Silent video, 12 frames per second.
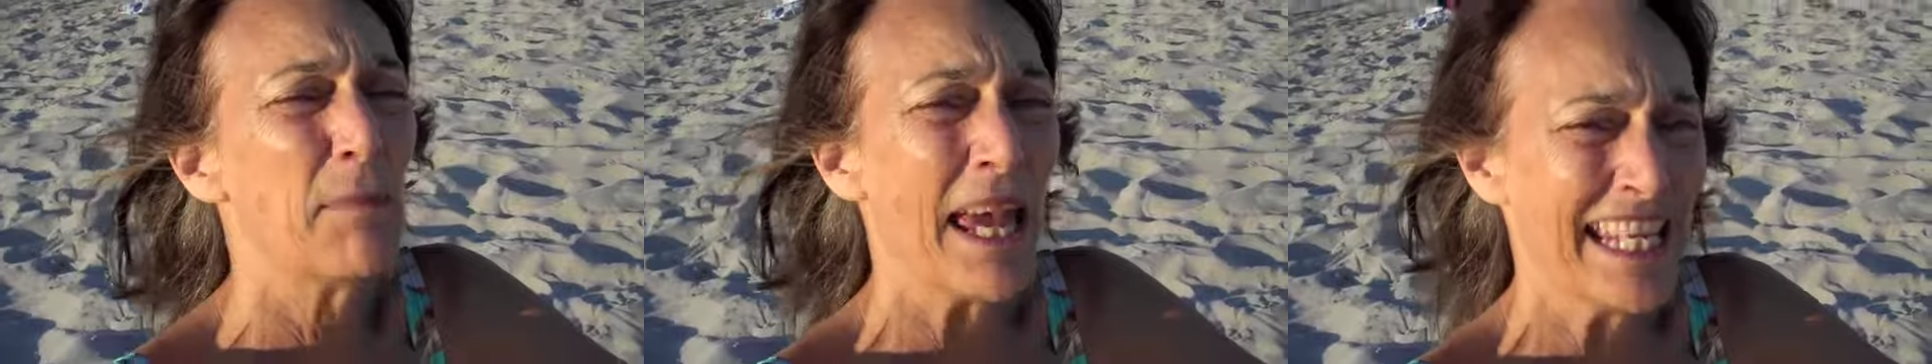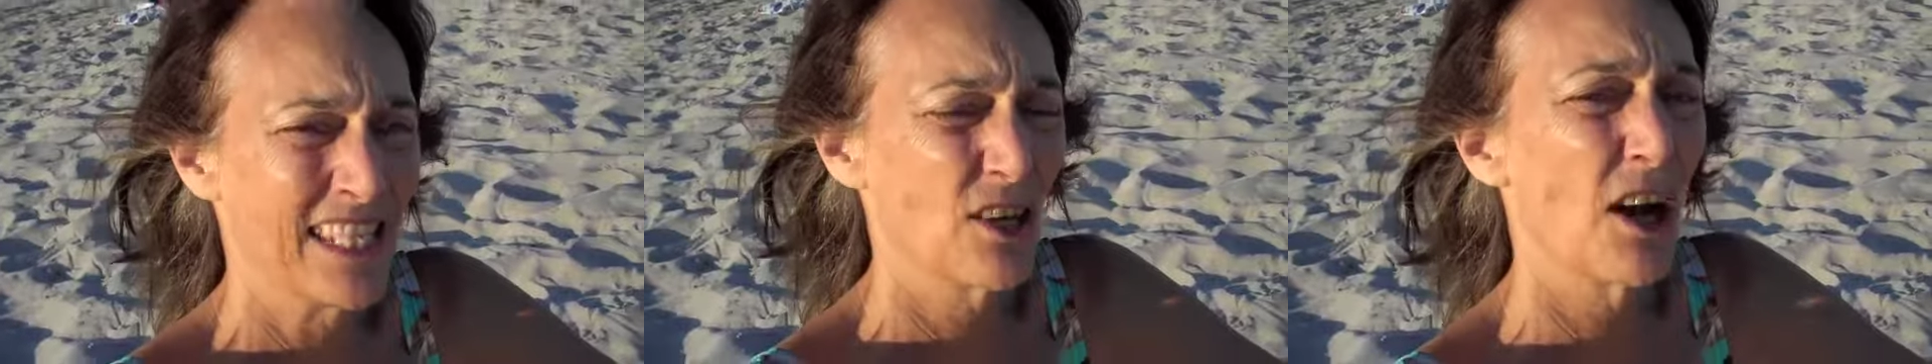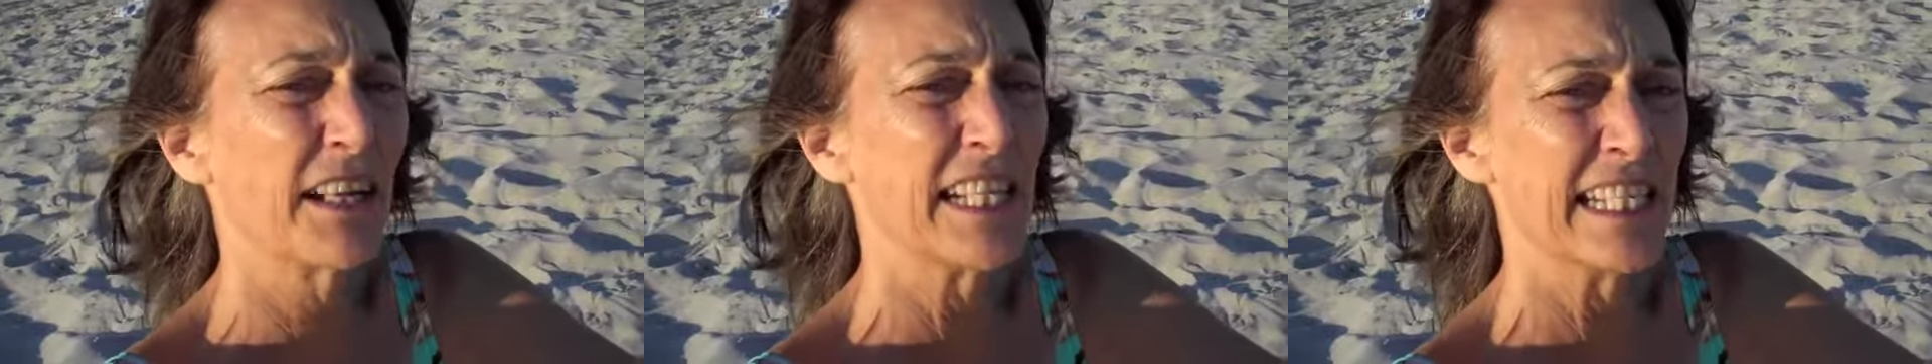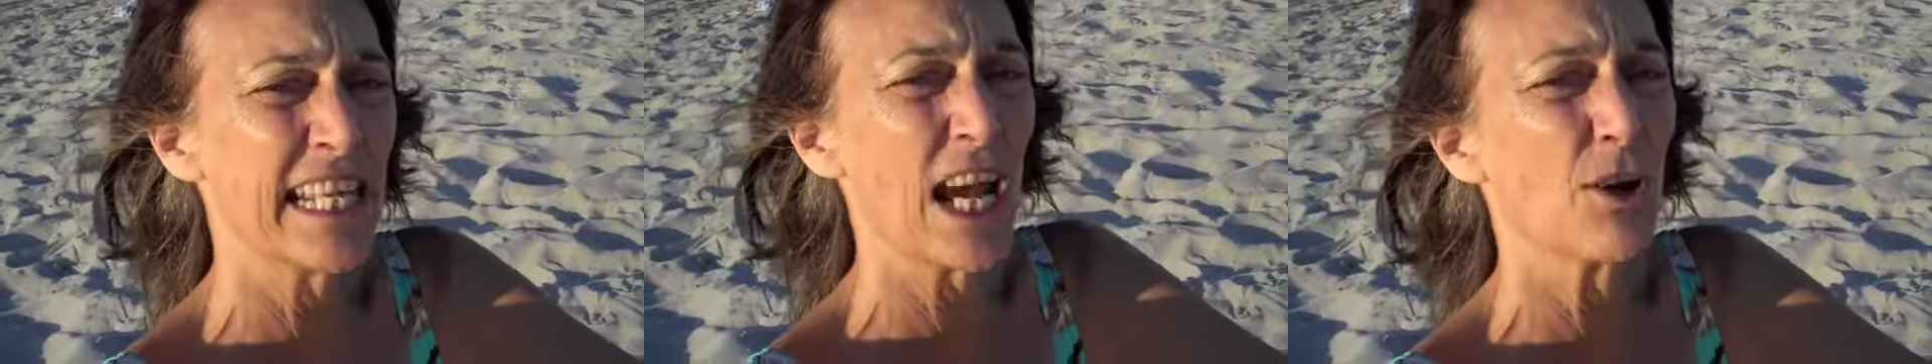based on
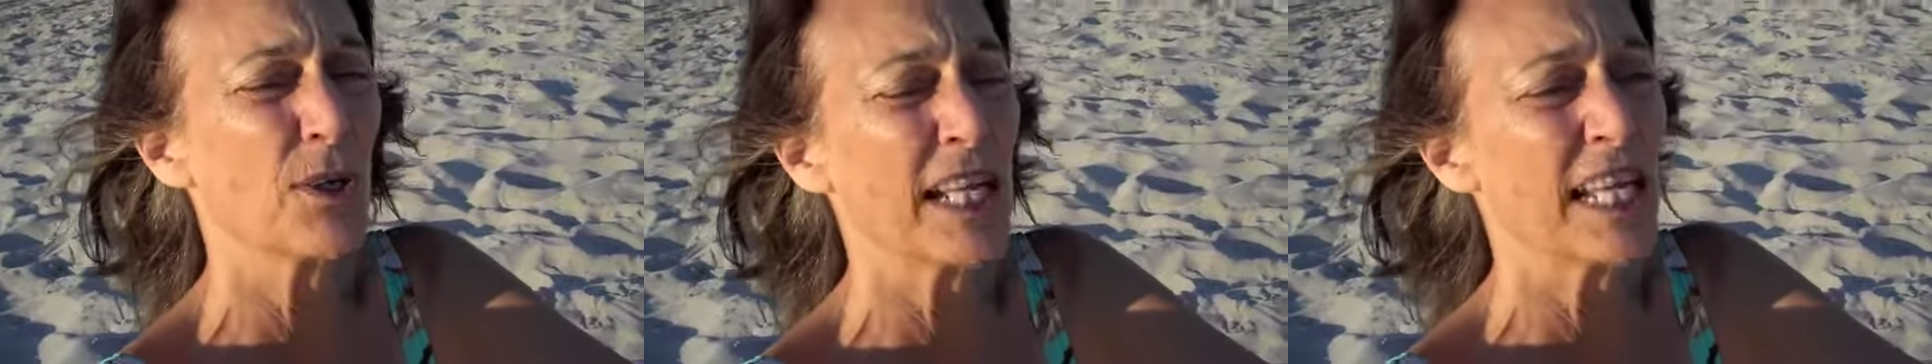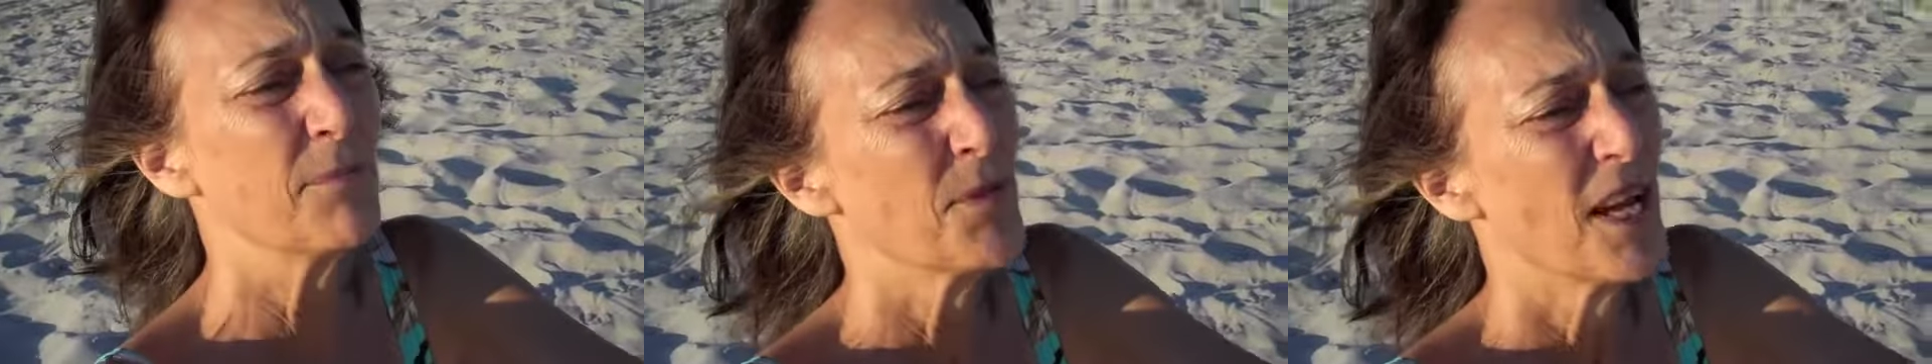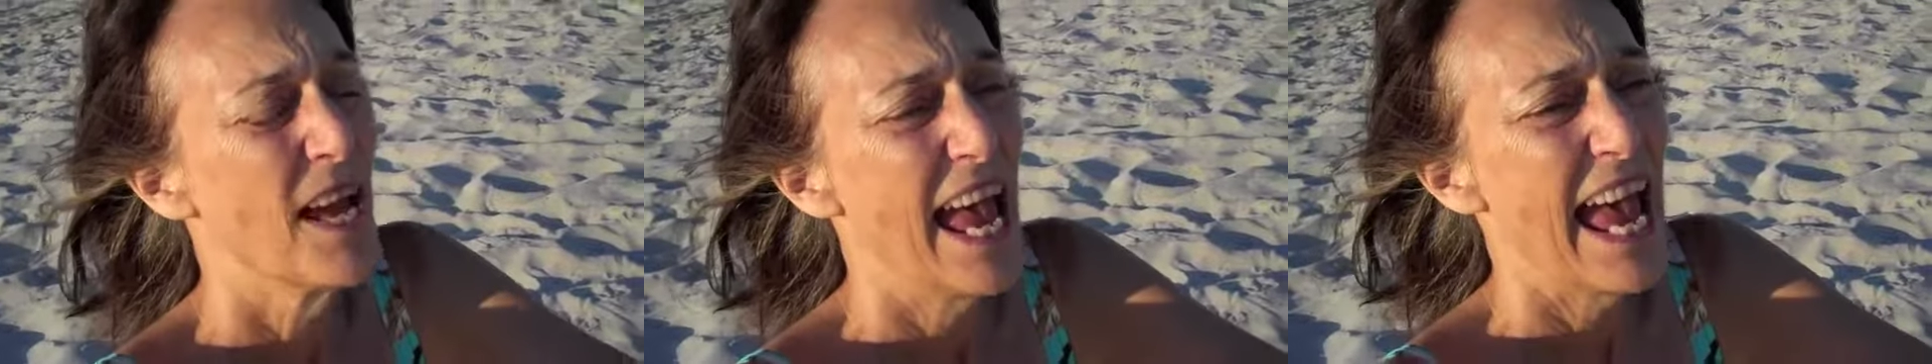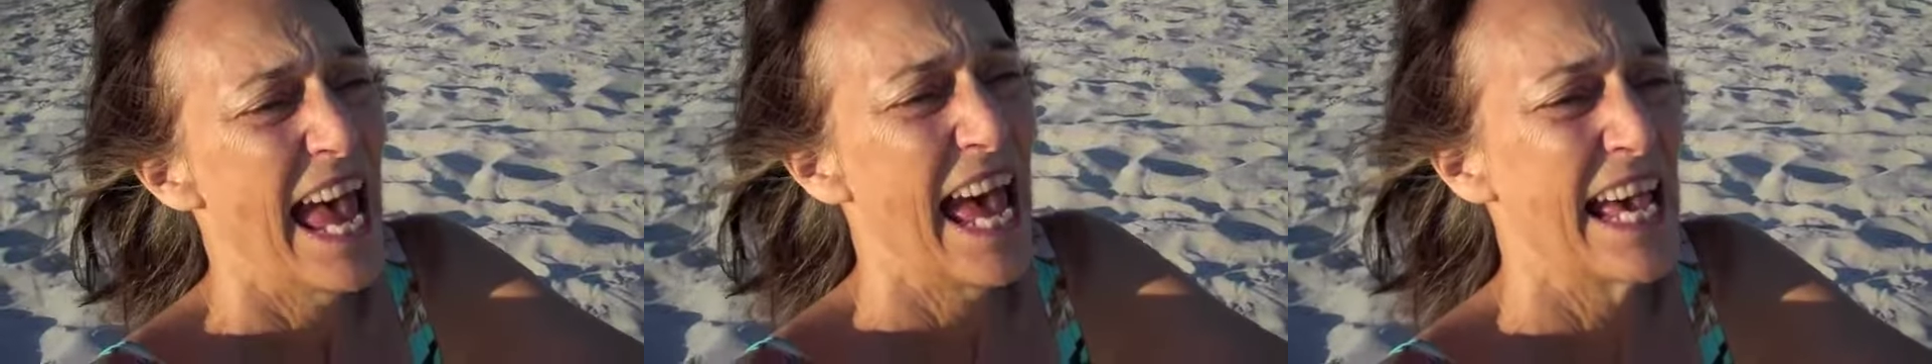integrity.
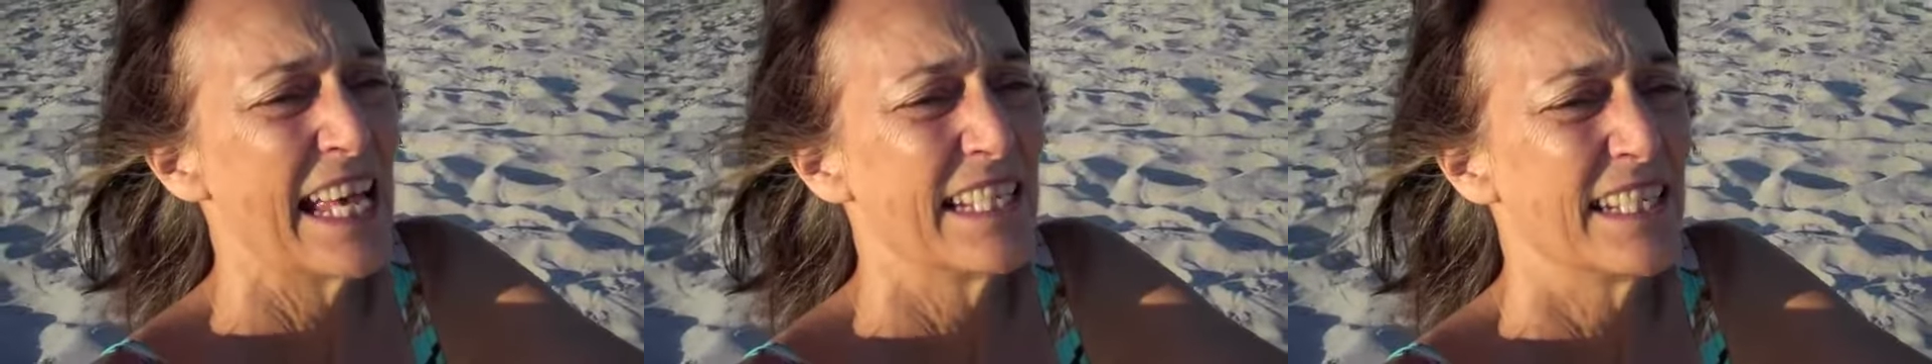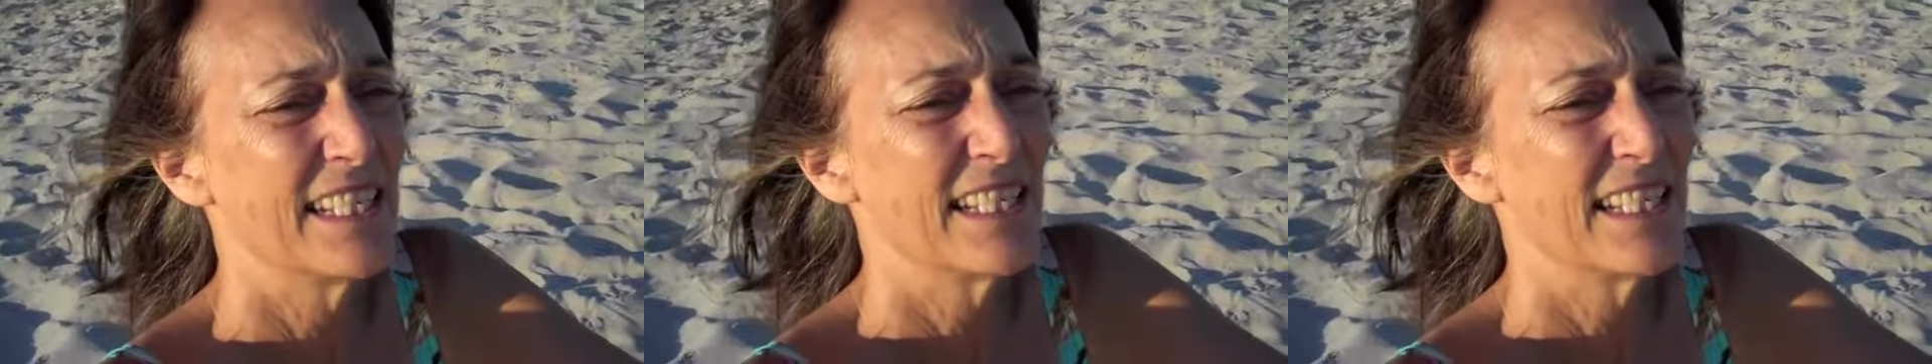And